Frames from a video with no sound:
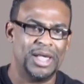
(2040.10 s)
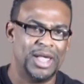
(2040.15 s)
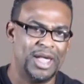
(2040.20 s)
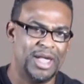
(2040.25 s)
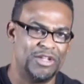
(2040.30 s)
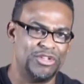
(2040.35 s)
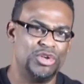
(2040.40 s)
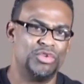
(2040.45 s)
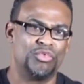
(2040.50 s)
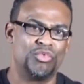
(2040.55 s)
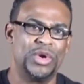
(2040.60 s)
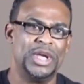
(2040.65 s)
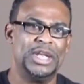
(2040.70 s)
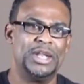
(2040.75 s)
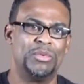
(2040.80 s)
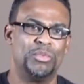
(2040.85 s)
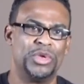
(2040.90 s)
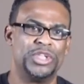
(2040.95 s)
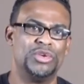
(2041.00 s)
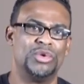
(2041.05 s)
And you read
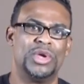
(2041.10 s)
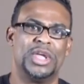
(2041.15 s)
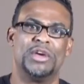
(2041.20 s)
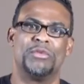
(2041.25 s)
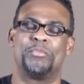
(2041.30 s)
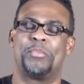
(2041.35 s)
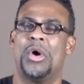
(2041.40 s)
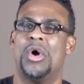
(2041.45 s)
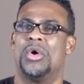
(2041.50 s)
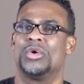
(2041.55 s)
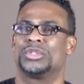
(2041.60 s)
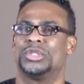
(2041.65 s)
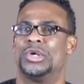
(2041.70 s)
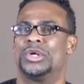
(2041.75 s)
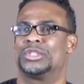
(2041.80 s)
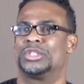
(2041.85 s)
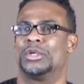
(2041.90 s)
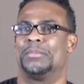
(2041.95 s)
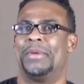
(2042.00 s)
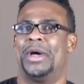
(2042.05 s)
it when you hear Paul
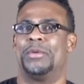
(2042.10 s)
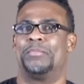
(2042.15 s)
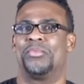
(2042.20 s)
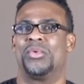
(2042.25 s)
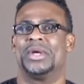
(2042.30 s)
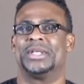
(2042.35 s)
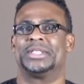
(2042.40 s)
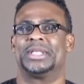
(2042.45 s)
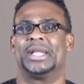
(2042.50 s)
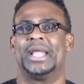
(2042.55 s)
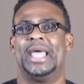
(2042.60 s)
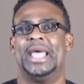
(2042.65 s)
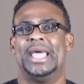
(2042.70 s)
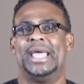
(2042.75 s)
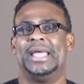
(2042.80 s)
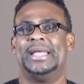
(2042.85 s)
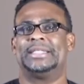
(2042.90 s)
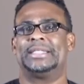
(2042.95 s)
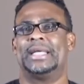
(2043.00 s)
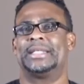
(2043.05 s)
talks about prison.
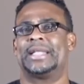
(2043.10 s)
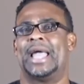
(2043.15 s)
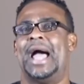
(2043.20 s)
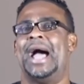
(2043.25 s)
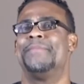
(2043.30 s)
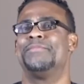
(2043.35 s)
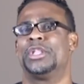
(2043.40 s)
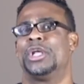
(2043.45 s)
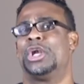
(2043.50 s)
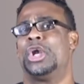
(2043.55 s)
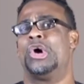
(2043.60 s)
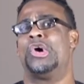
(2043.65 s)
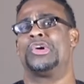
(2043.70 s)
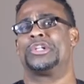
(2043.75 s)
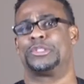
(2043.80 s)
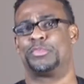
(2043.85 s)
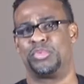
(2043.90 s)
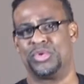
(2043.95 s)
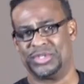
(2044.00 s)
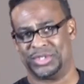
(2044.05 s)
He says, I'm the
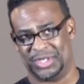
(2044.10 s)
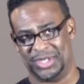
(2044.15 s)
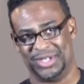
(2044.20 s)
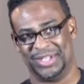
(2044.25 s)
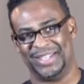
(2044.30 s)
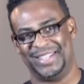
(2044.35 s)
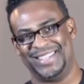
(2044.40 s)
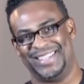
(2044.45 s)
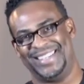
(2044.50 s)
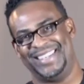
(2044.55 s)
Lord's prisoner.